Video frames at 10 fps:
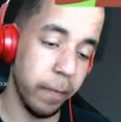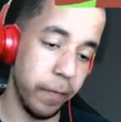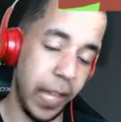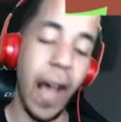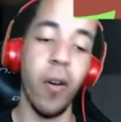
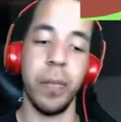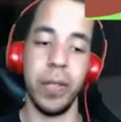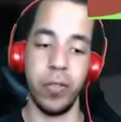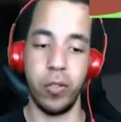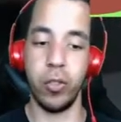That would be
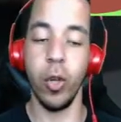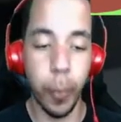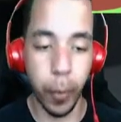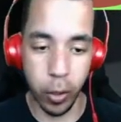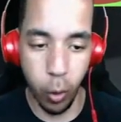
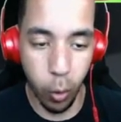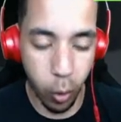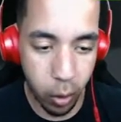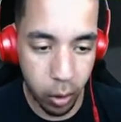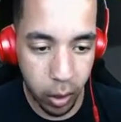super
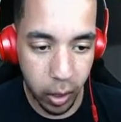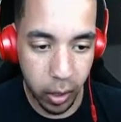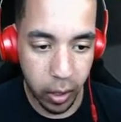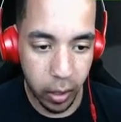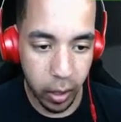cool.
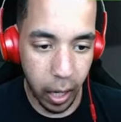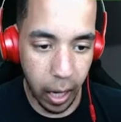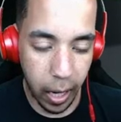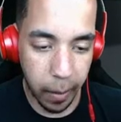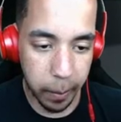
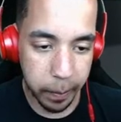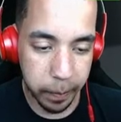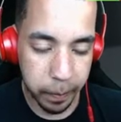Um,